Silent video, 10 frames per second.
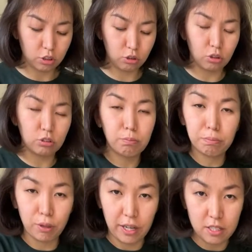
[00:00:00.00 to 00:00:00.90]
don't
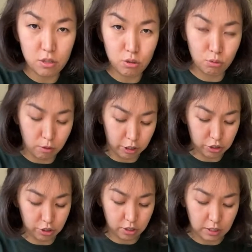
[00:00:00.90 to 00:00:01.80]
press too
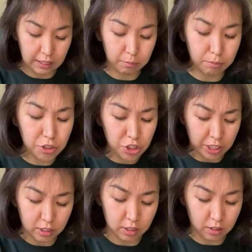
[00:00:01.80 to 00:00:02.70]
much. Like, be
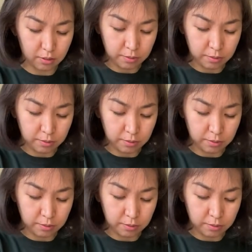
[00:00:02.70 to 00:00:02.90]
gentle.